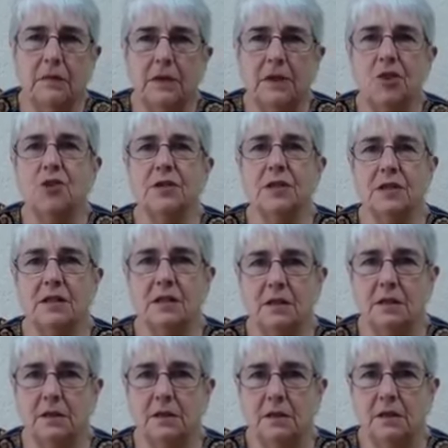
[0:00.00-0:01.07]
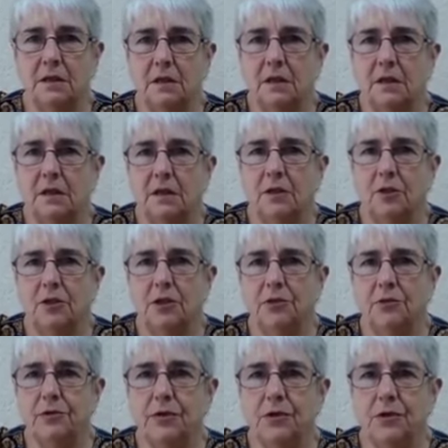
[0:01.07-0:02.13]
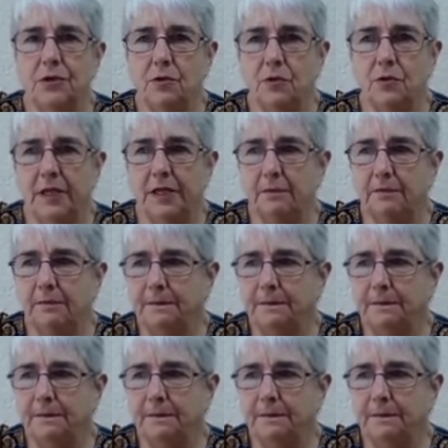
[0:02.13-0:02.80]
interest to the story